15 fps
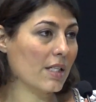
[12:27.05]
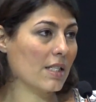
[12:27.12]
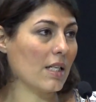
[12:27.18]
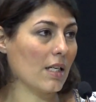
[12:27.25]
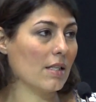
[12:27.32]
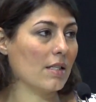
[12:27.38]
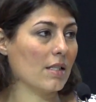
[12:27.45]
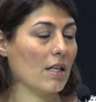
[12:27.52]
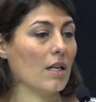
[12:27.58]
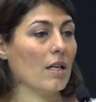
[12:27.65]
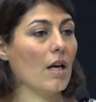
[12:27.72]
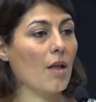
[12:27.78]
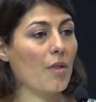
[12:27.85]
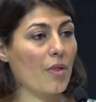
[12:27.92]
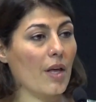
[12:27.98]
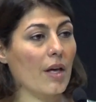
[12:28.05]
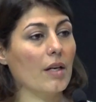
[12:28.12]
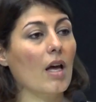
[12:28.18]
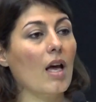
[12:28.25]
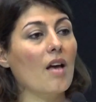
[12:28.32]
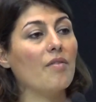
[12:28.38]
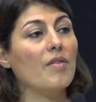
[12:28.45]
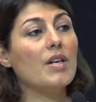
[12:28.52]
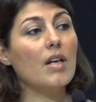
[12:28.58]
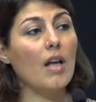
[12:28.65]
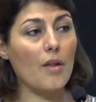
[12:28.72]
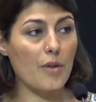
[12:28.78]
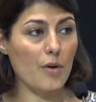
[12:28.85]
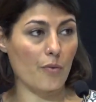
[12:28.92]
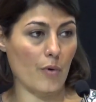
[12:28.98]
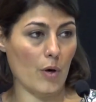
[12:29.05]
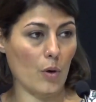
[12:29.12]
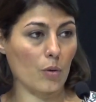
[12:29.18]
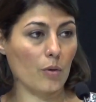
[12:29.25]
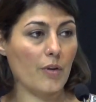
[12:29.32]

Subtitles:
TC and then have another role,